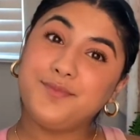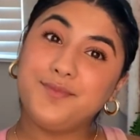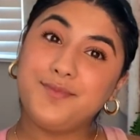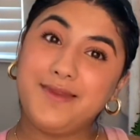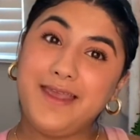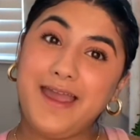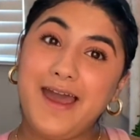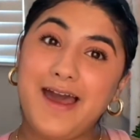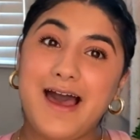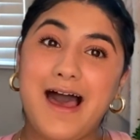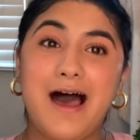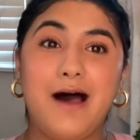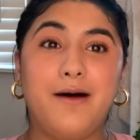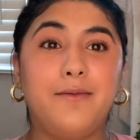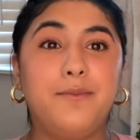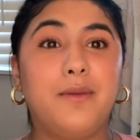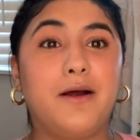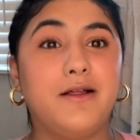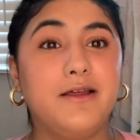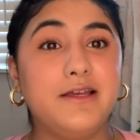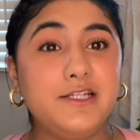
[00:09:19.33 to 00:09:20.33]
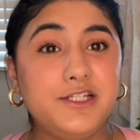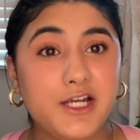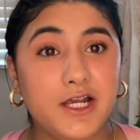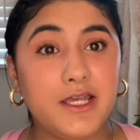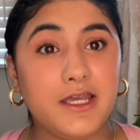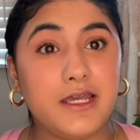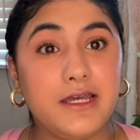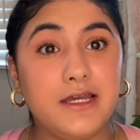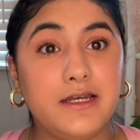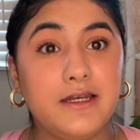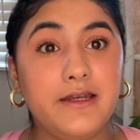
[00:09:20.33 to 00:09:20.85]
yeah, I'll probably check
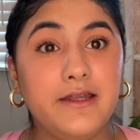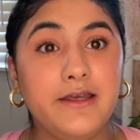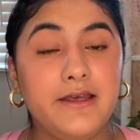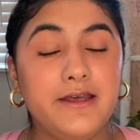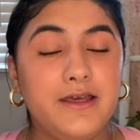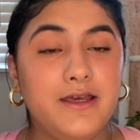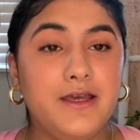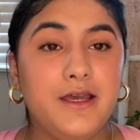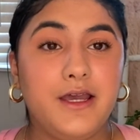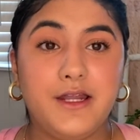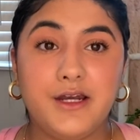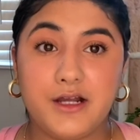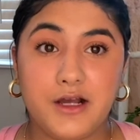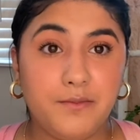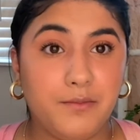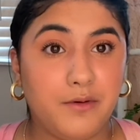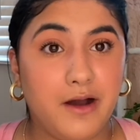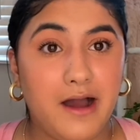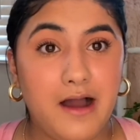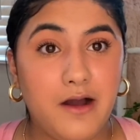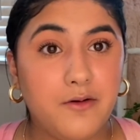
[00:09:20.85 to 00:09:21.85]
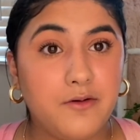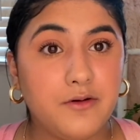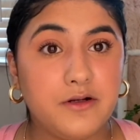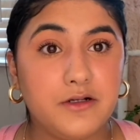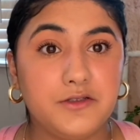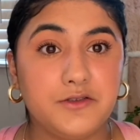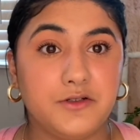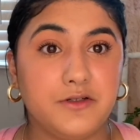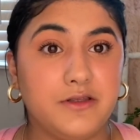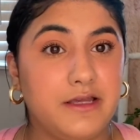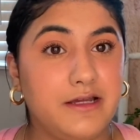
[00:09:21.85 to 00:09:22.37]
in a couple
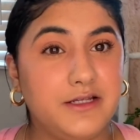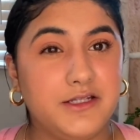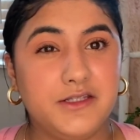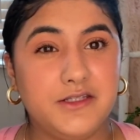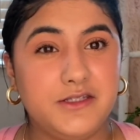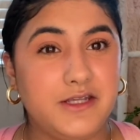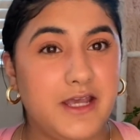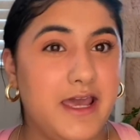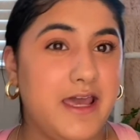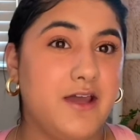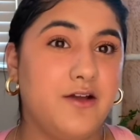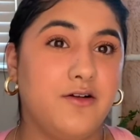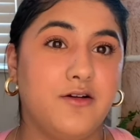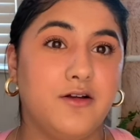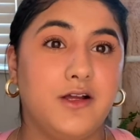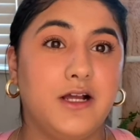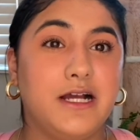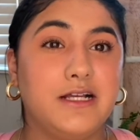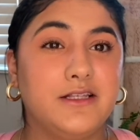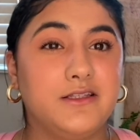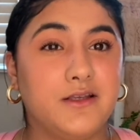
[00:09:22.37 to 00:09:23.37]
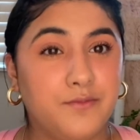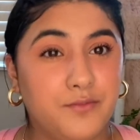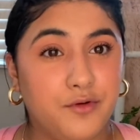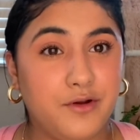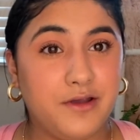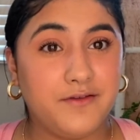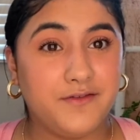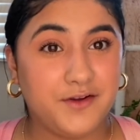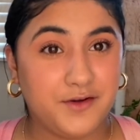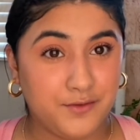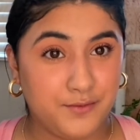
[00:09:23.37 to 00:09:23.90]
hours or the end of the day or at some point
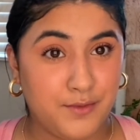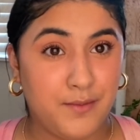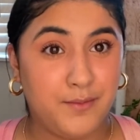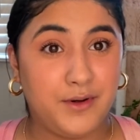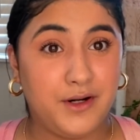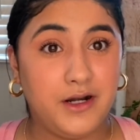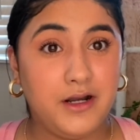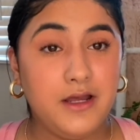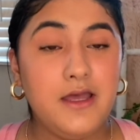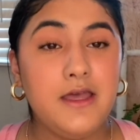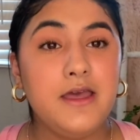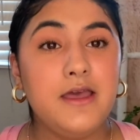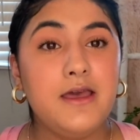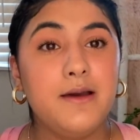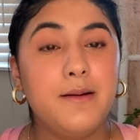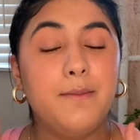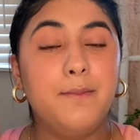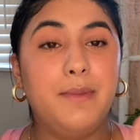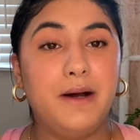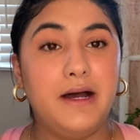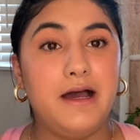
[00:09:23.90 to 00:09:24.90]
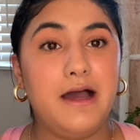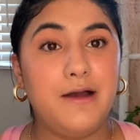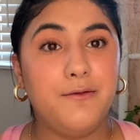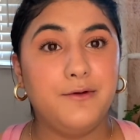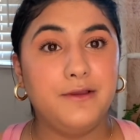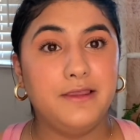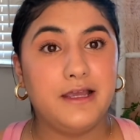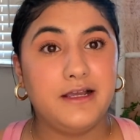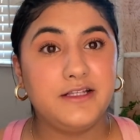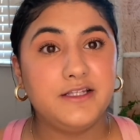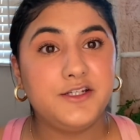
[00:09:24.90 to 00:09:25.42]
if I remember, but I would
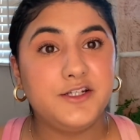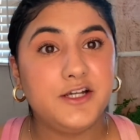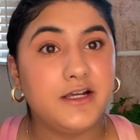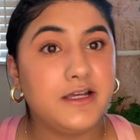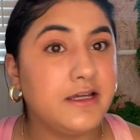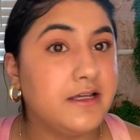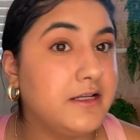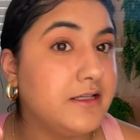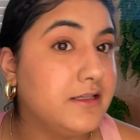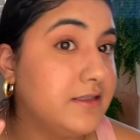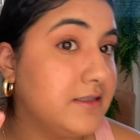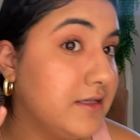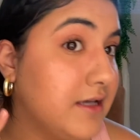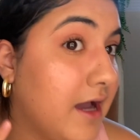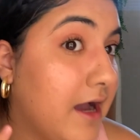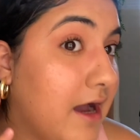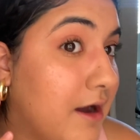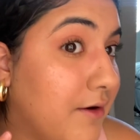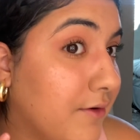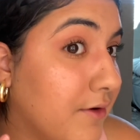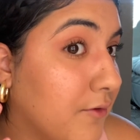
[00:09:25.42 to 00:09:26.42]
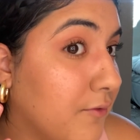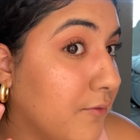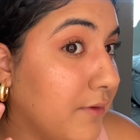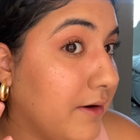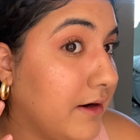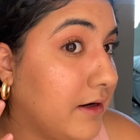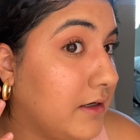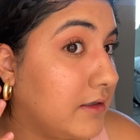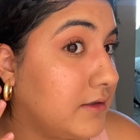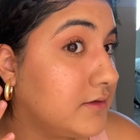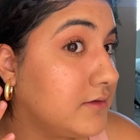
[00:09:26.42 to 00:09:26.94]
like to check in and see how it
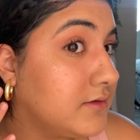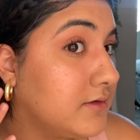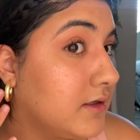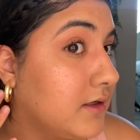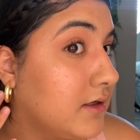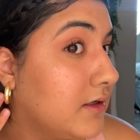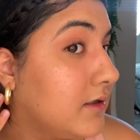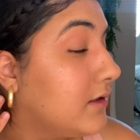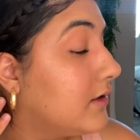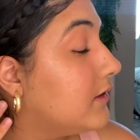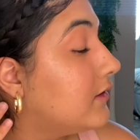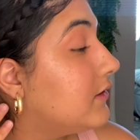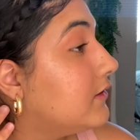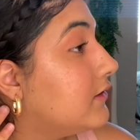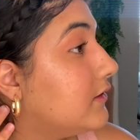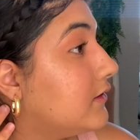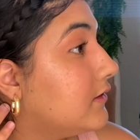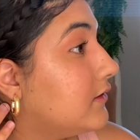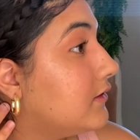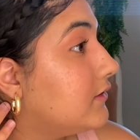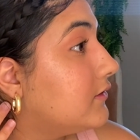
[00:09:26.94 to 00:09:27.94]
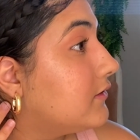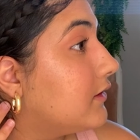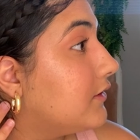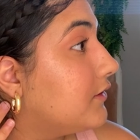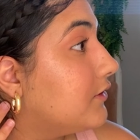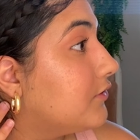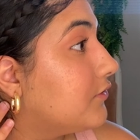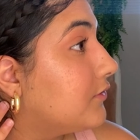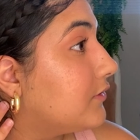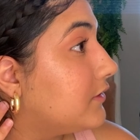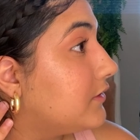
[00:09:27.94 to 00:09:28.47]
wears. So I
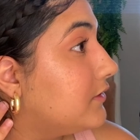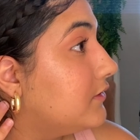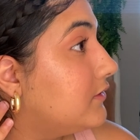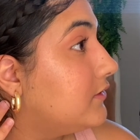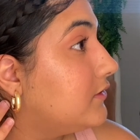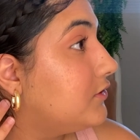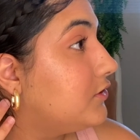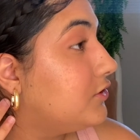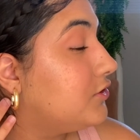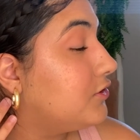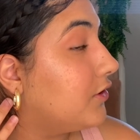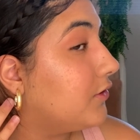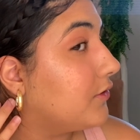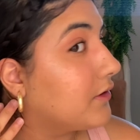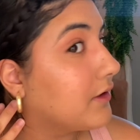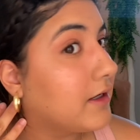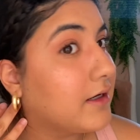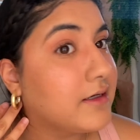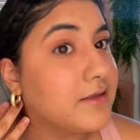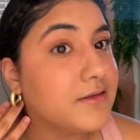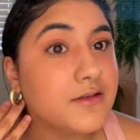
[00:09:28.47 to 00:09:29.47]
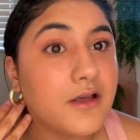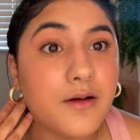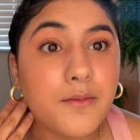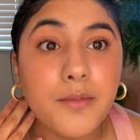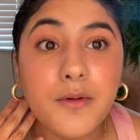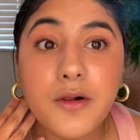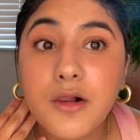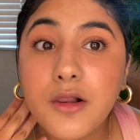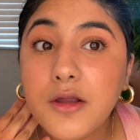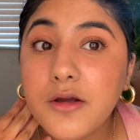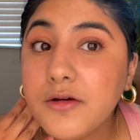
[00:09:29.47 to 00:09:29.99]
just want to show you guys up
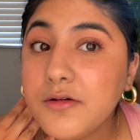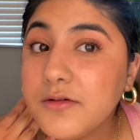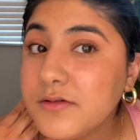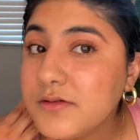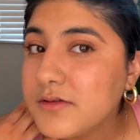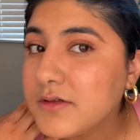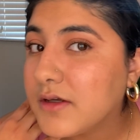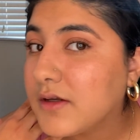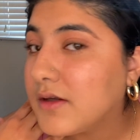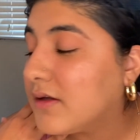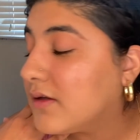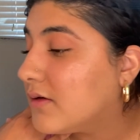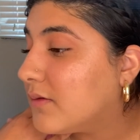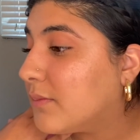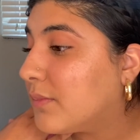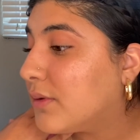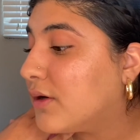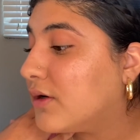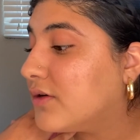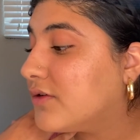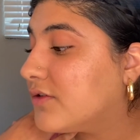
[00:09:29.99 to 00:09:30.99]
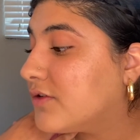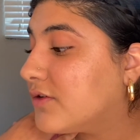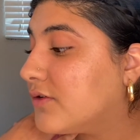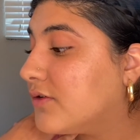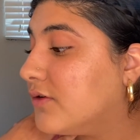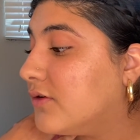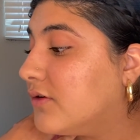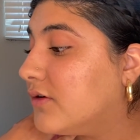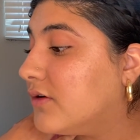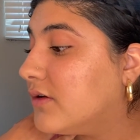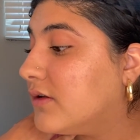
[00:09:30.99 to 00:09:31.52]
close and
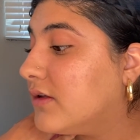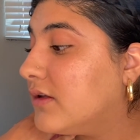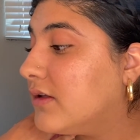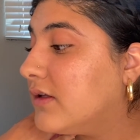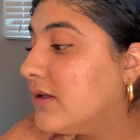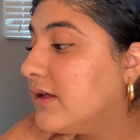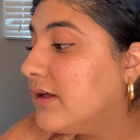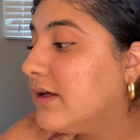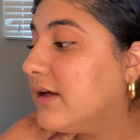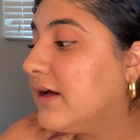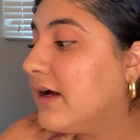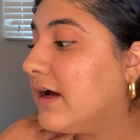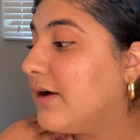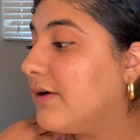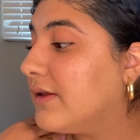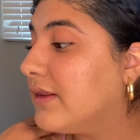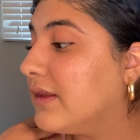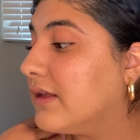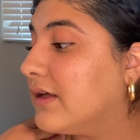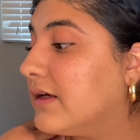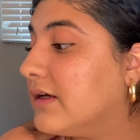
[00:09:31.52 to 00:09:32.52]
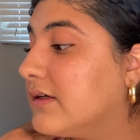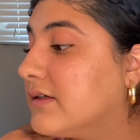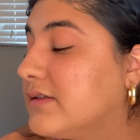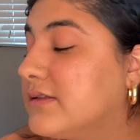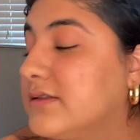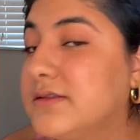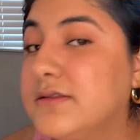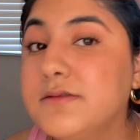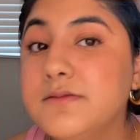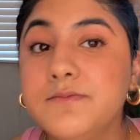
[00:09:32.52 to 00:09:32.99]
personal how it looks.